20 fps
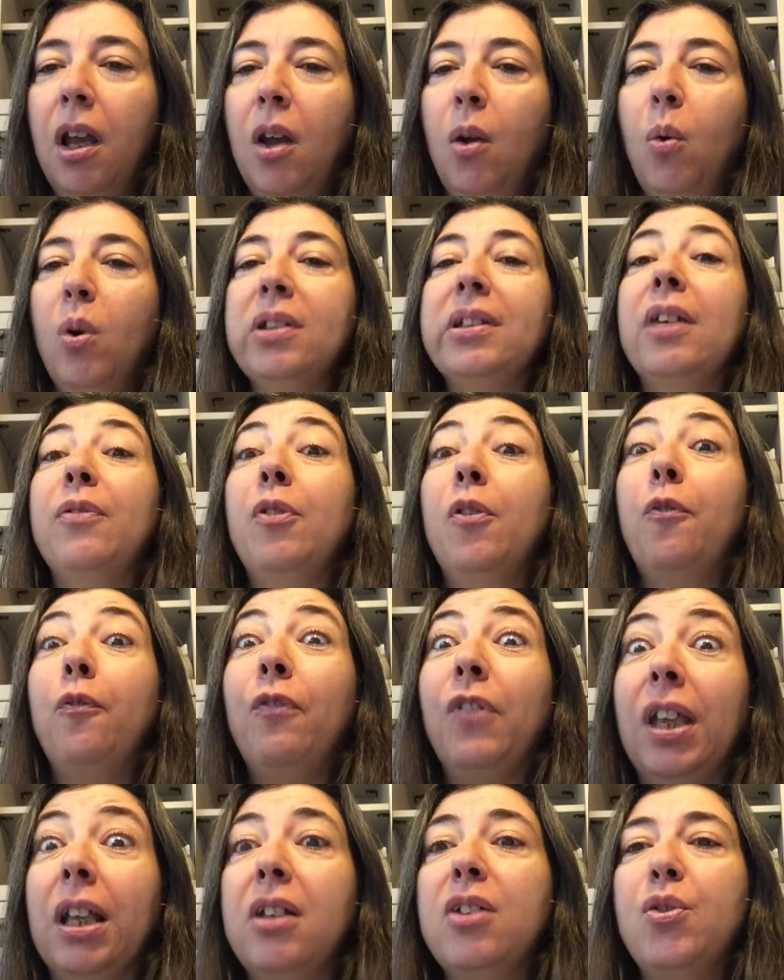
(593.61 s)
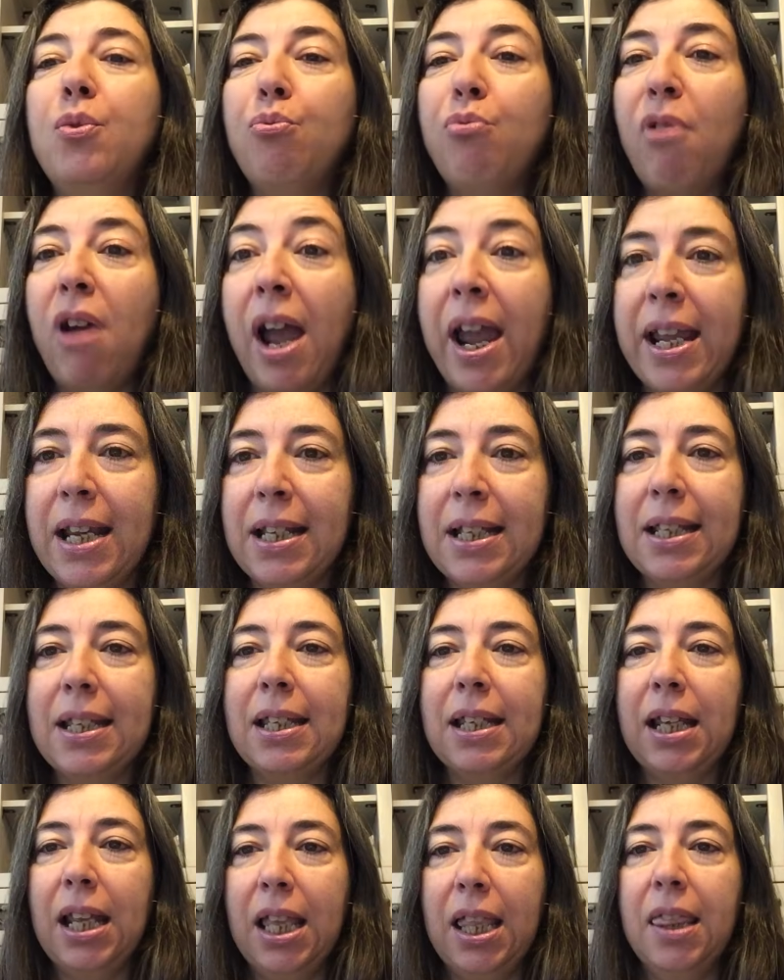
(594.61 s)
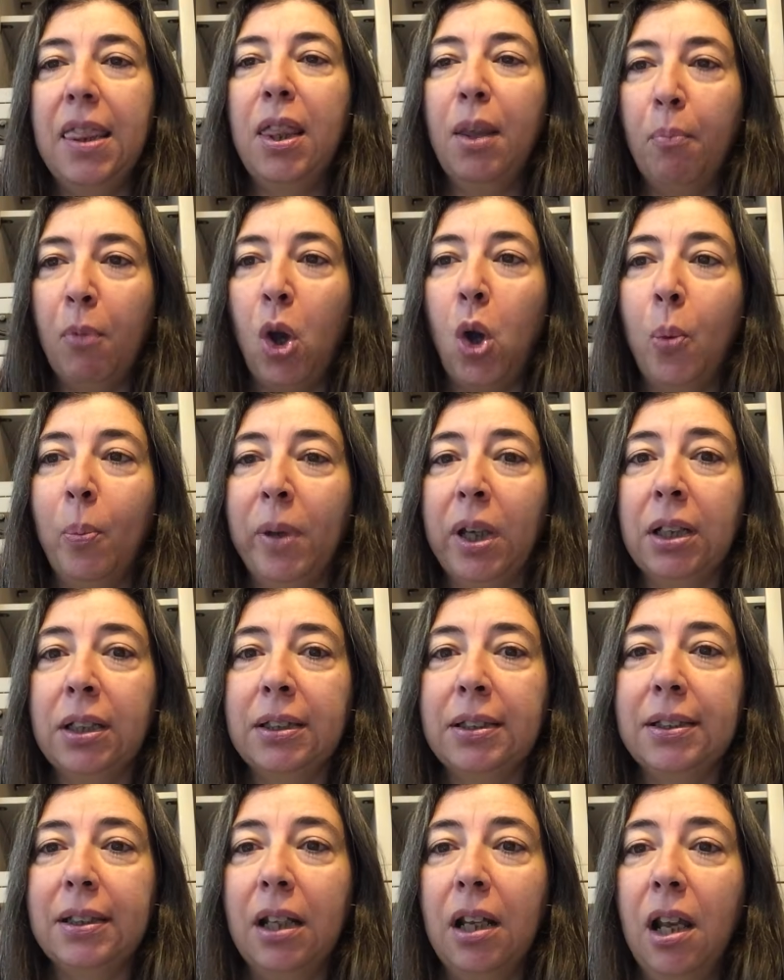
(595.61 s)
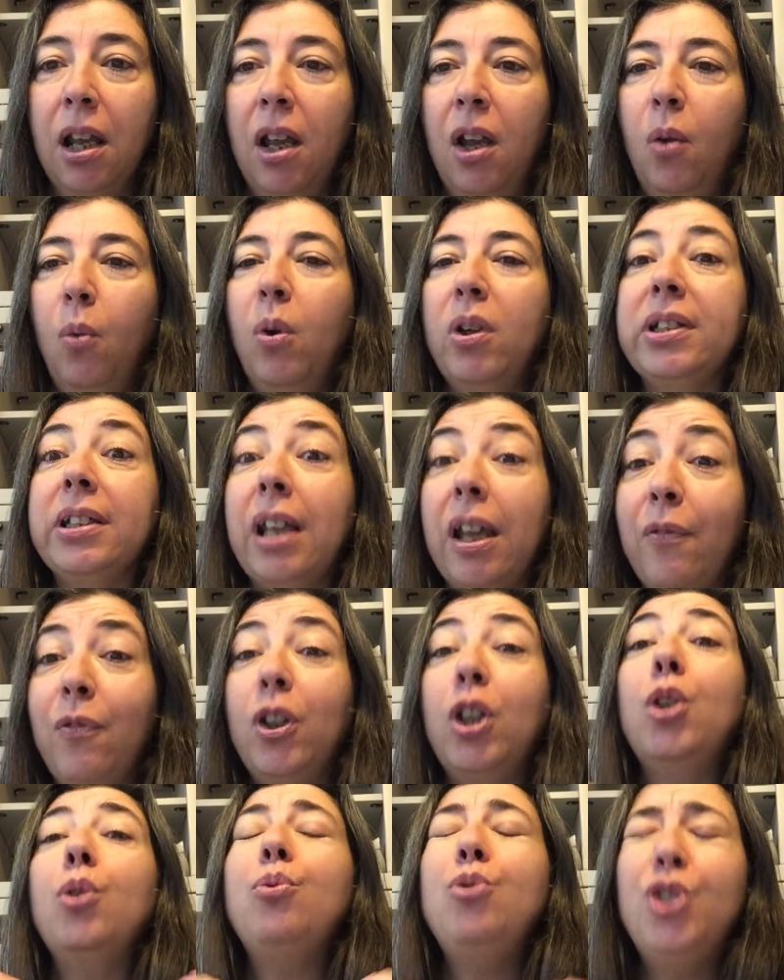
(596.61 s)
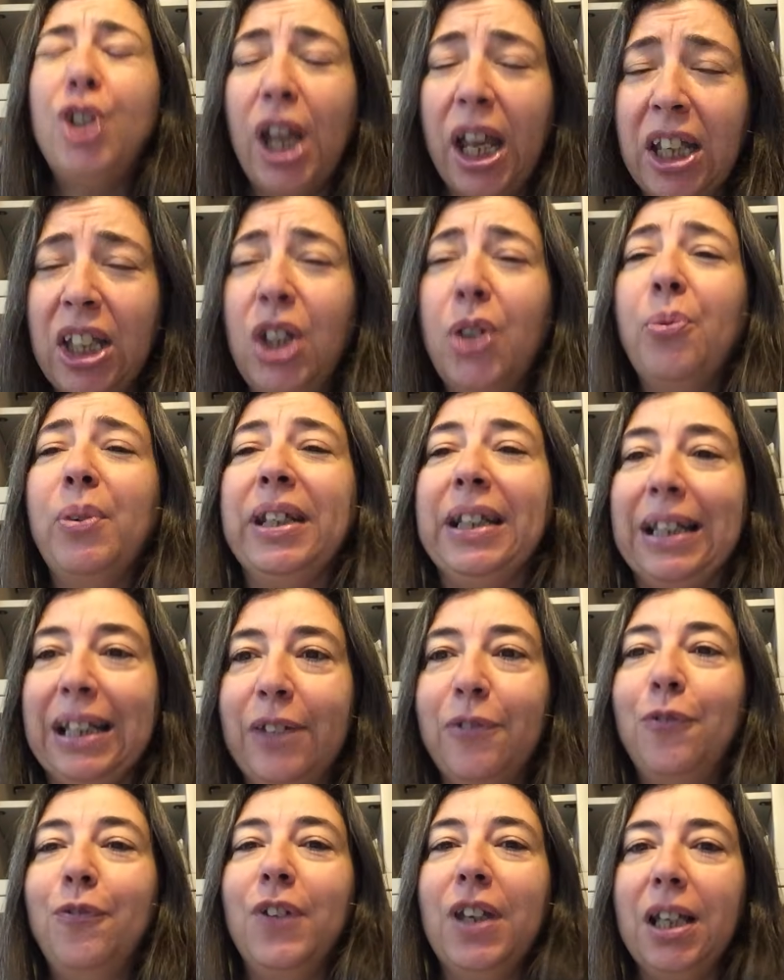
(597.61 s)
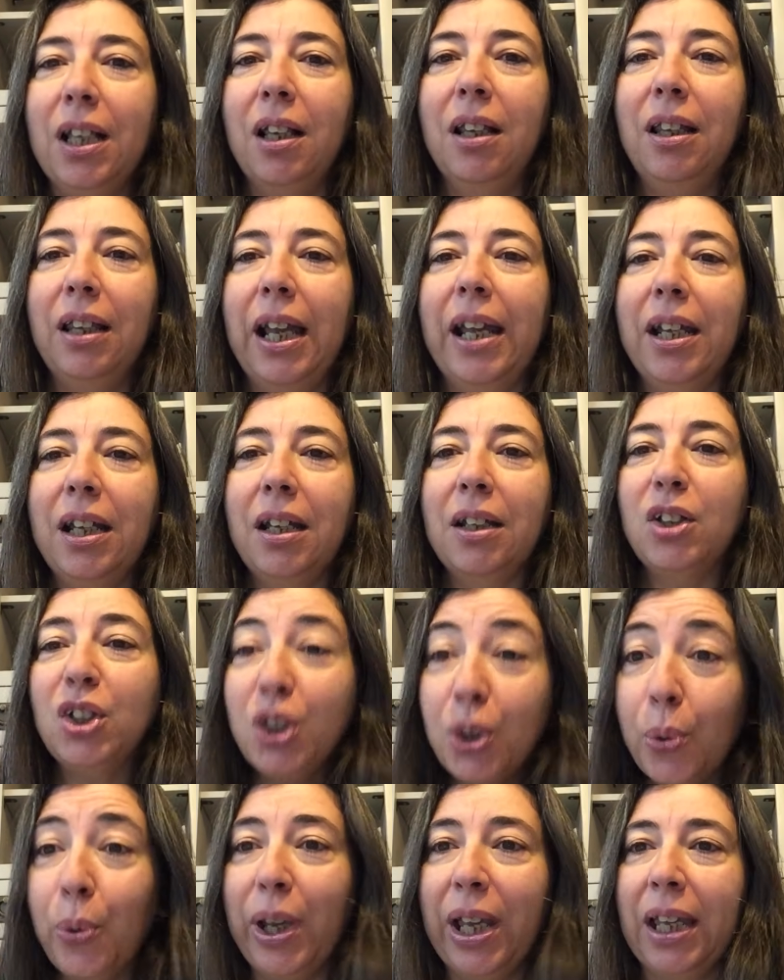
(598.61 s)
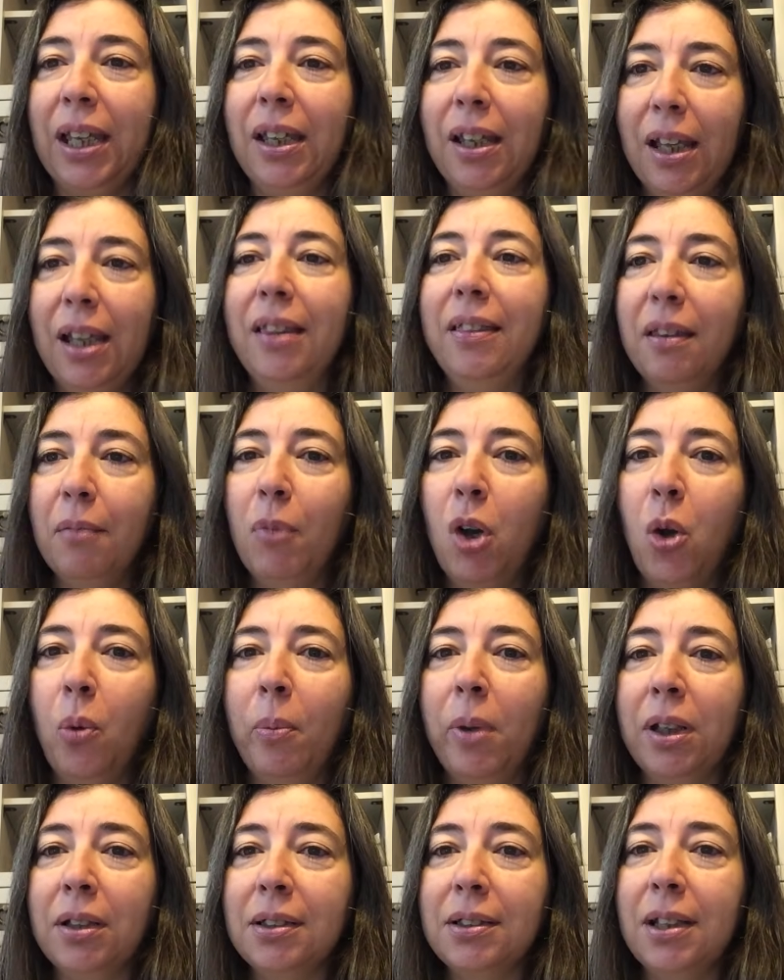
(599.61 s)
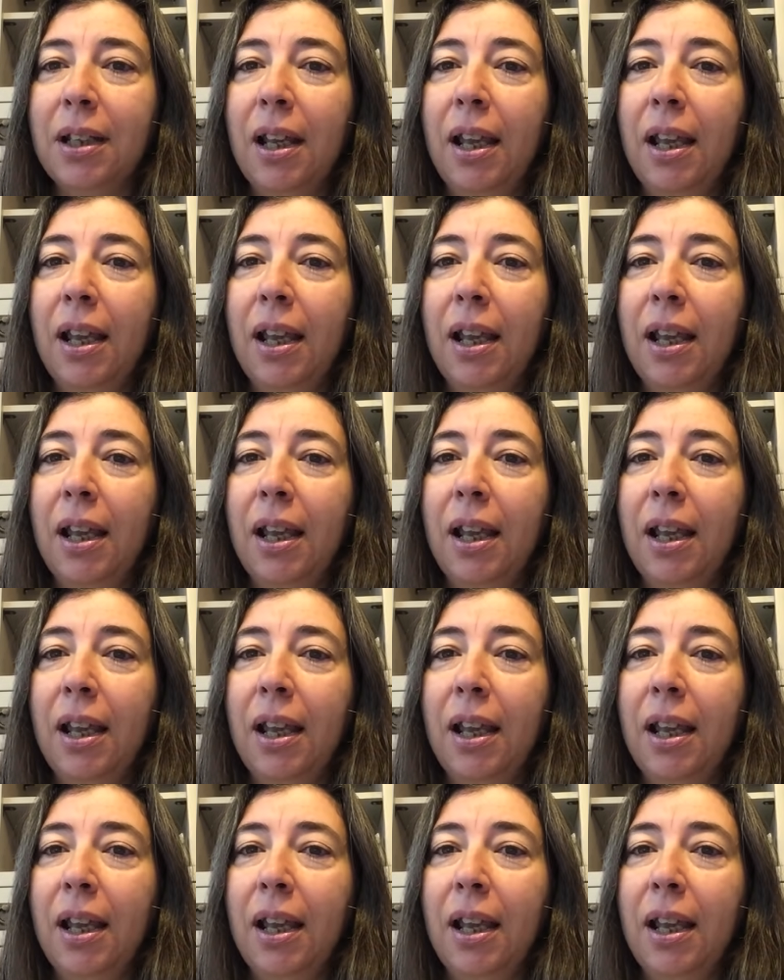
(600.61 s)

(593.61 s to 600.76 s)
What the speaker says: whatever feels right in the moment, whatever you genuinely feel like doing in the moment,